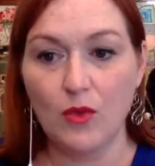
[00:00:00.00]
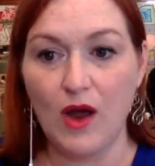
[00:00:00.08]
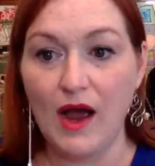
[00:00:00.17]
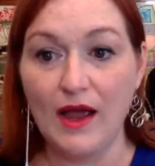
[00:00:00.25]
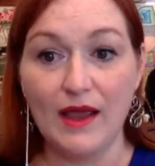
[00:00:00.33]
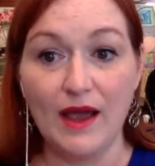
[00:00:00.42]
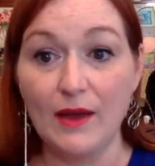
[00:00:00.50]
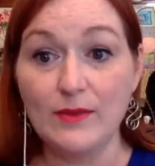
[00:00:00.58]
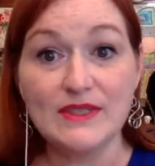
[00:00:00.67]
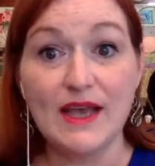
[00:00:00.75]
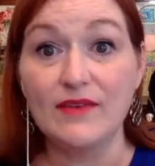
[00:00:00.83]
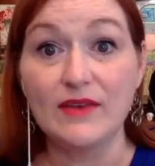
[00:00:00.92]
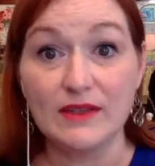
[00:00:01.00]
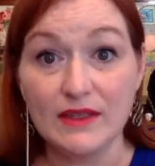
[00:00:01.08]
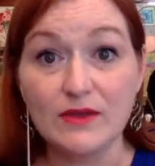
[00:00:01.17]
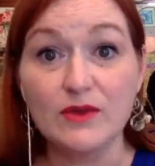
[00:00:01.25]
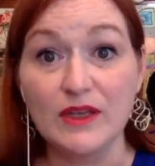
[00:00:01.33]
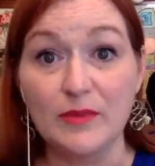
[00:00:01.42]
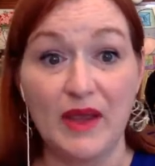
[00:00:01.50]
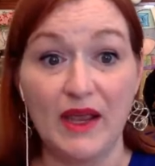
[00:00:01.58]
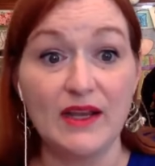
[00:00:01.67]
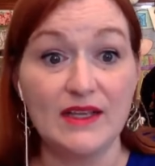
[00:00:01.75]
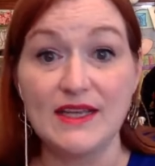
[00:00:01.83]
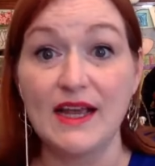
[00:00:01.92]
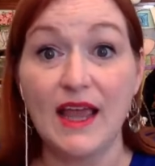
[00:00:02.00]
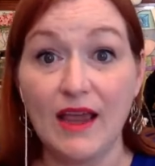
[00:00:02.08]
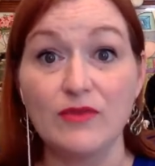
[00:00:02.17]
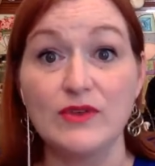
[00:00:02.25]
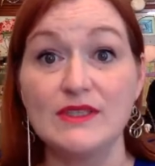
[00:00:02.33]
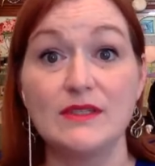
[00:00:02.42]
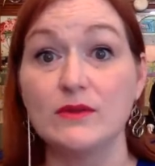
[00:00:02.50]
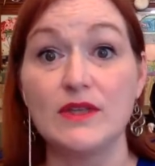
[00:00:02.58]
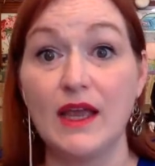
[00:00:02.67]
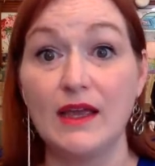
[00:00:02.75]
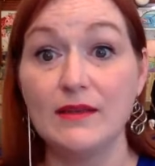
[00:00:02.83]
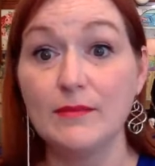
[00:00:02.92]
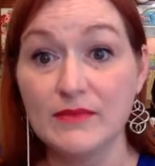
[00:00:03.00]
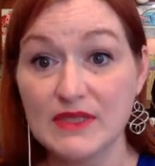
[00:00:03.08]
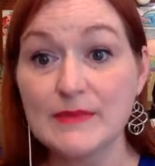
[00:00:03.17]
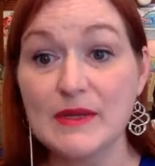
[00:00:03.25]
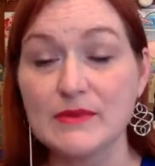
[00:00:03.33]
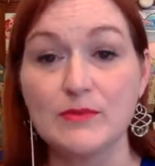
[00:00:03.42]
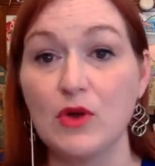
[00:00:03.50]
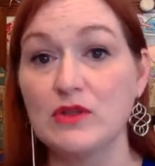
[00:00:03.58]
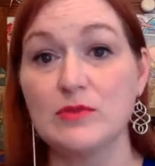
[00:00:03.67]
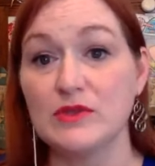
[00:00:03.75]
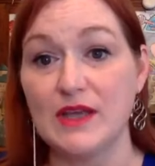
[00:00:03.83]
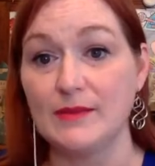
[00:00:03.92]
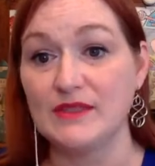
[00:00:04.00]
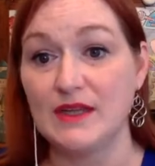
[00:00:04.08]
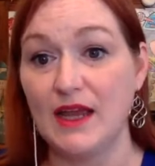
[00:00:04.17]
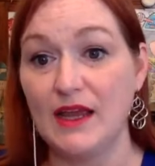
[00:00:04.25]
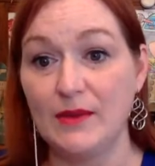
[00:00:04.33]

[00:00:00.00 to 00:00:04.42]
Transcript: I, I was having literally panic attack every single day, sometimes multiple times a day.